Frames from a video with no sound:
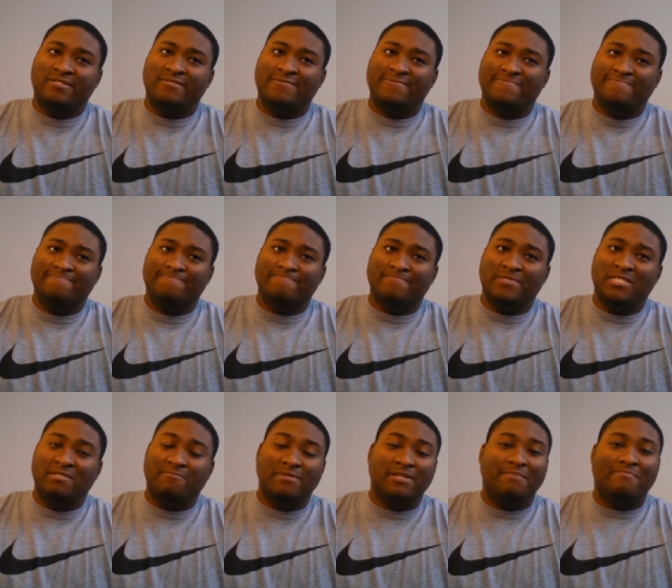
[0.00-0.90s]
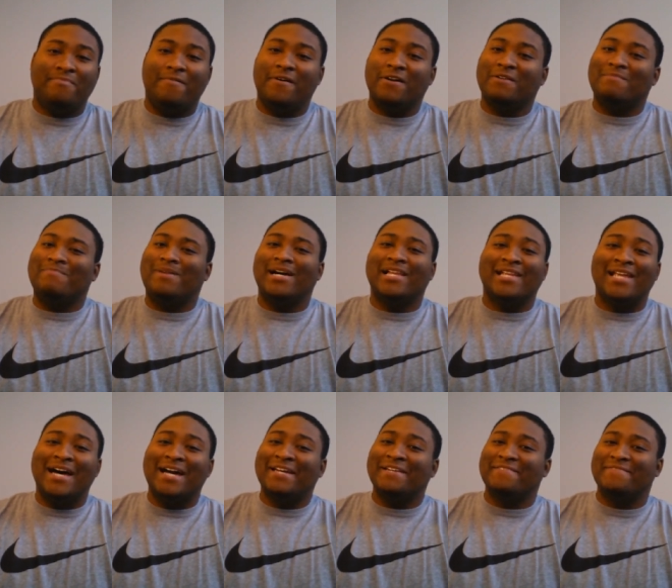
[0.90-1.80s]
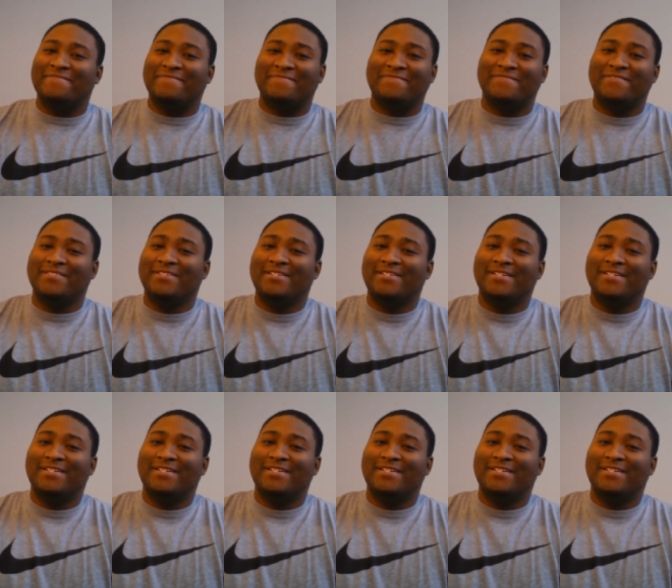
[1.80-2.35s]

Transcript: know, he's been a part of my life